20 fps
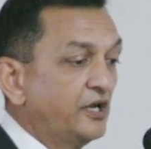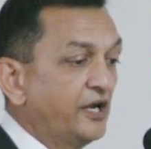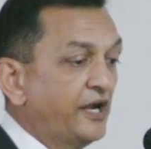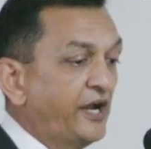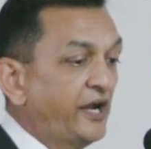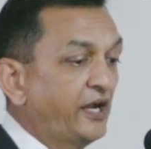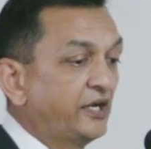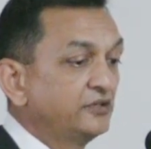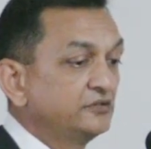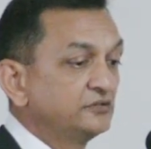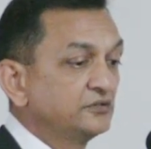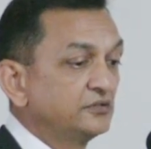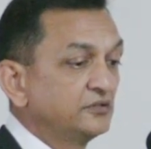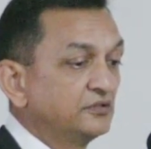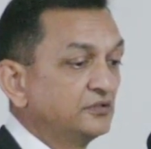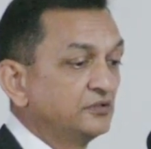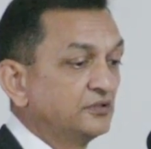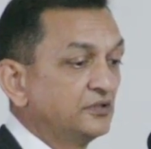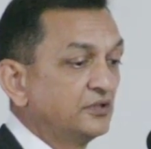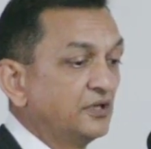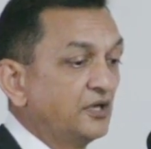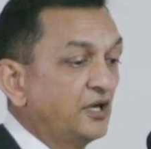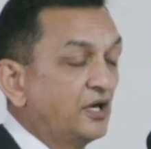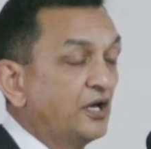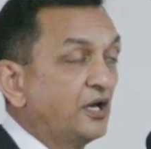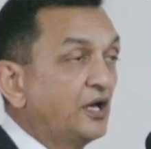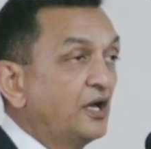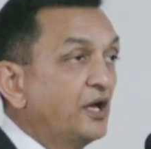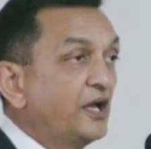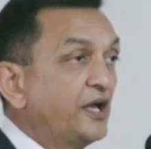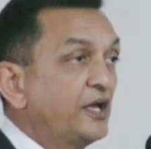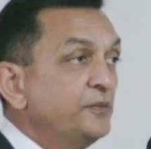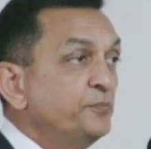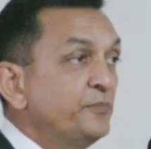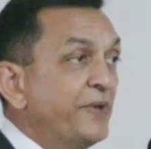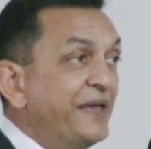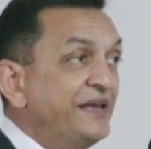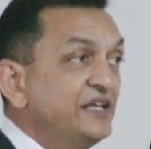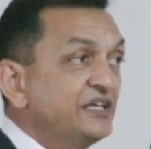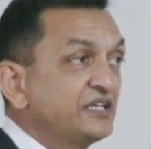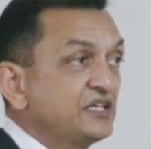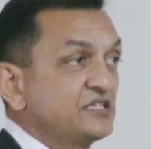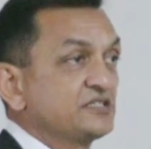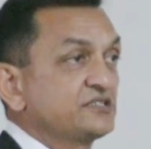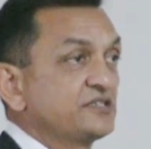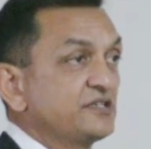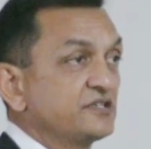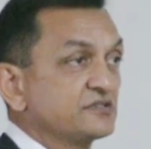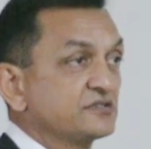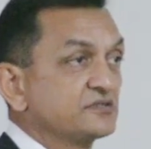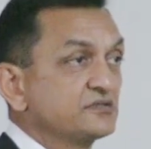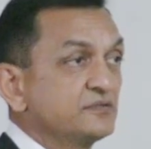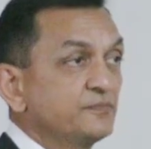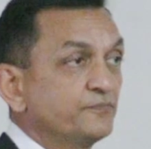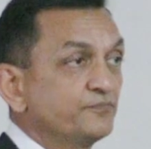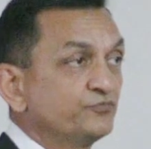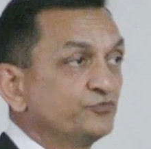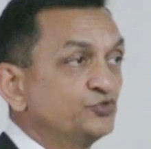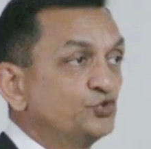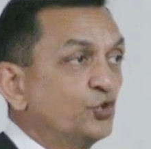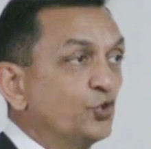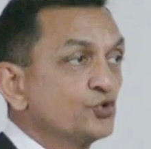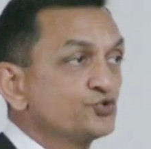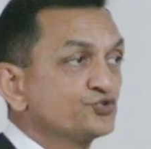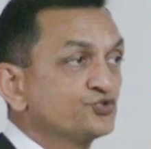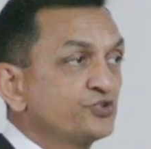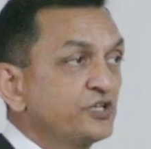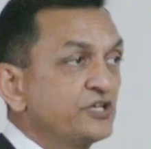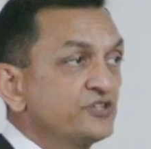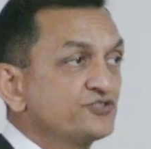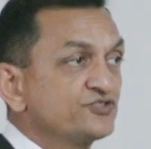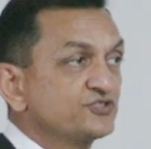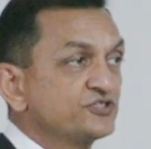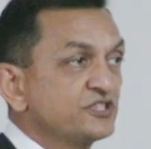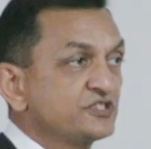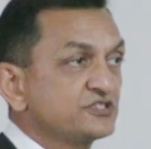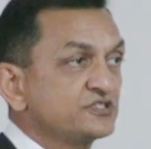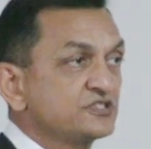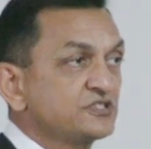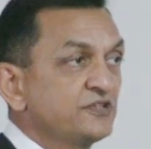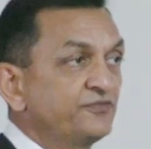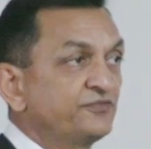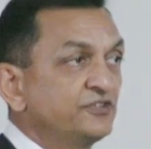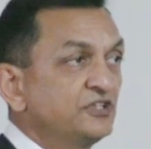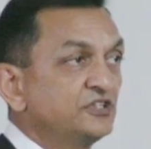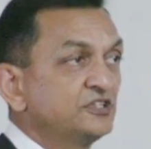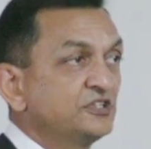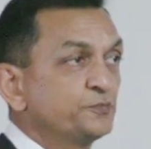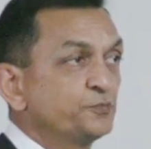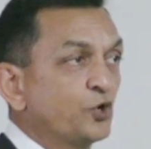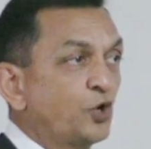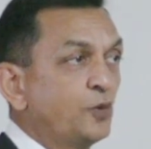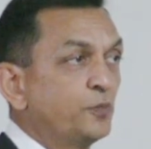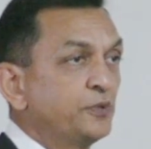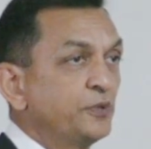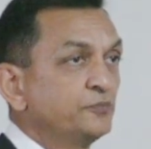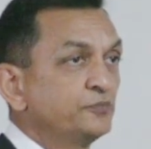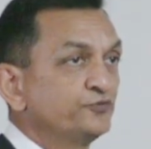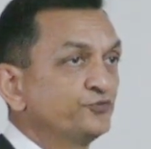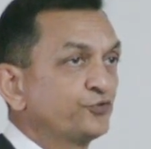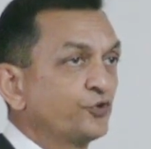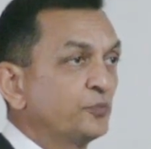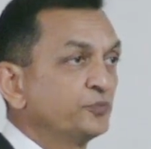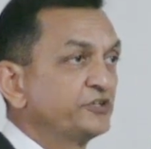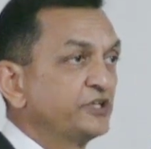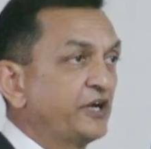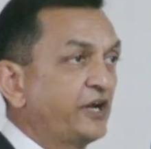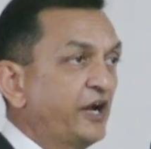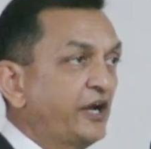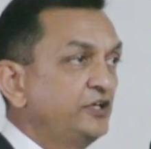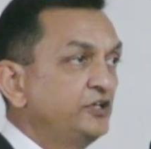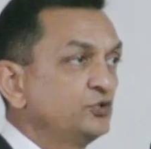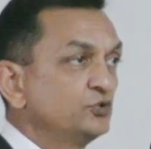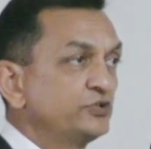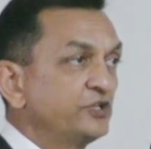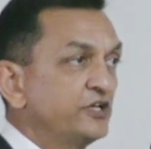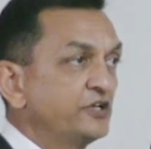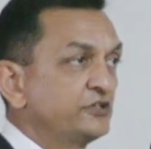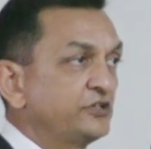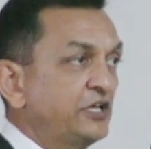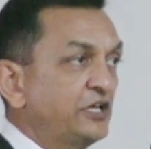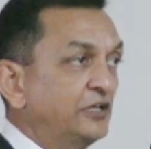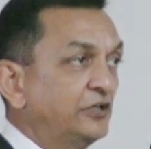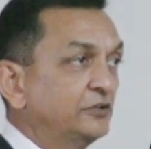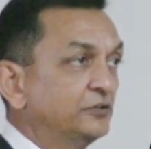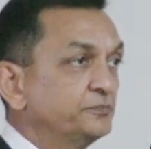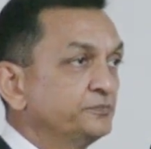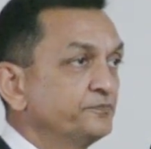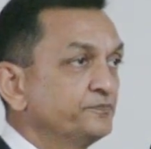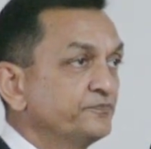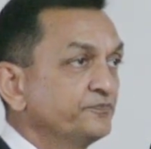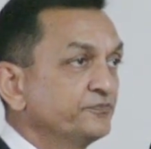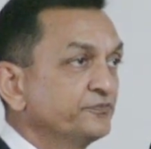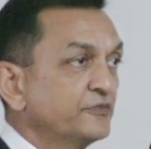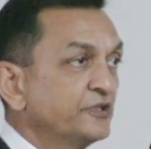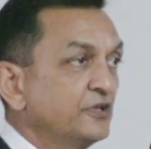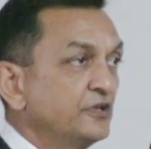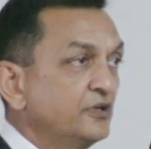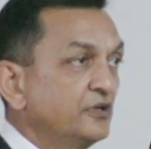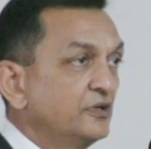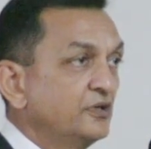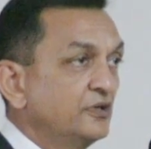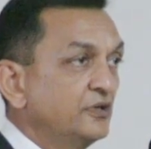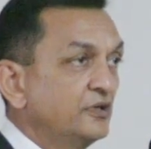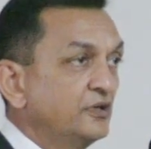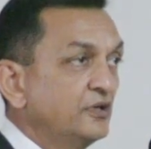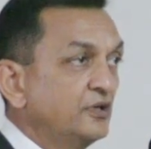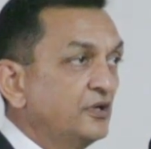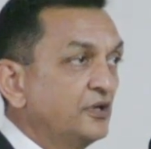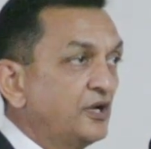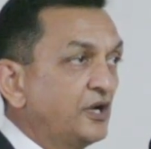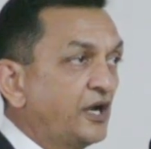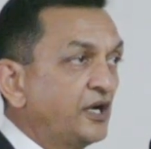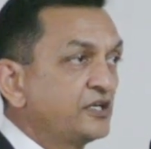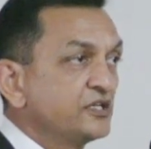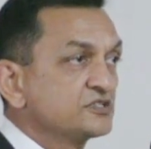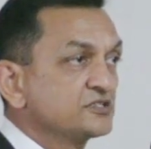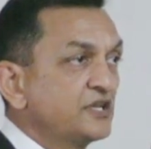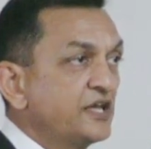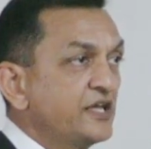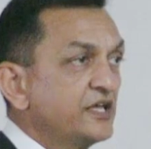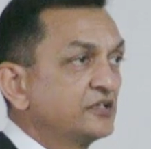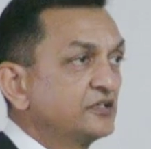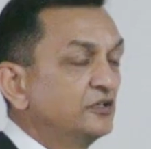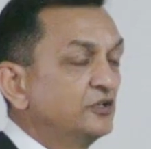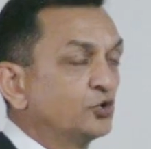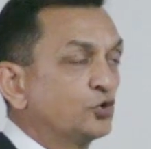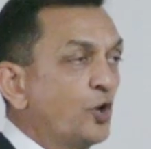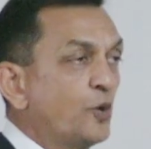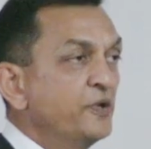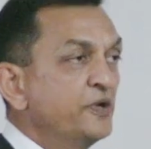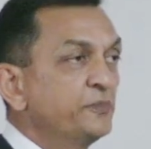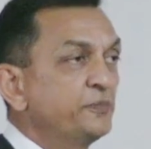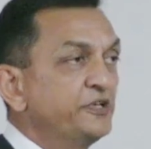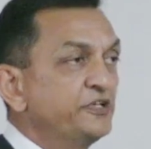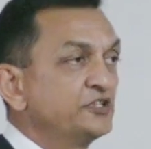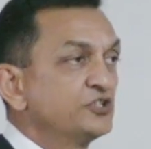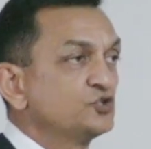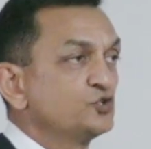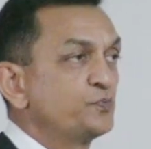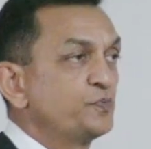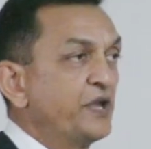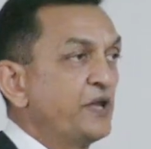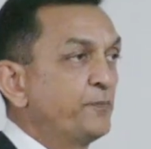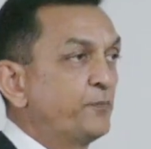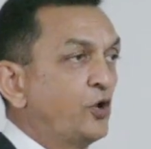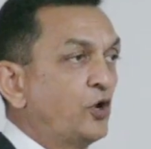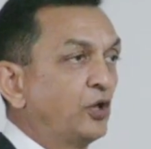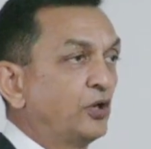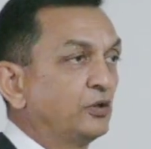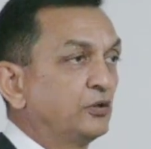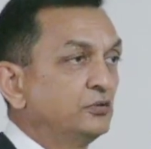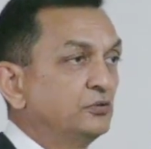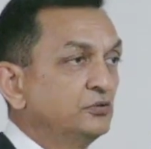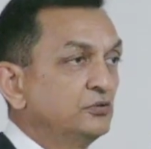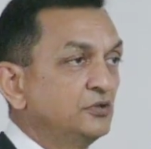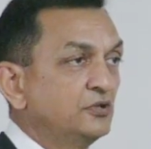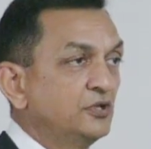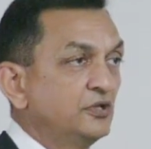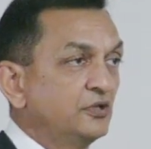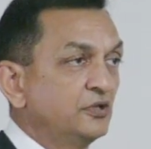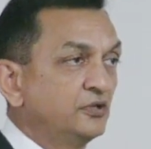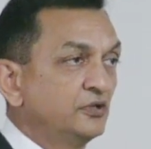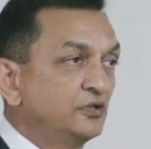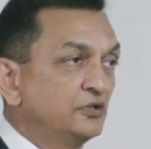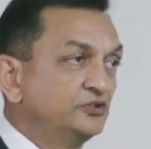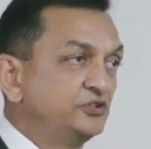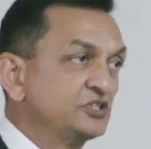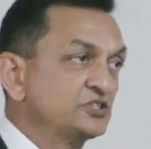And in many cases, those drains just shifted the problem from their head to their tail. It is like robbing Peter to pay Paul.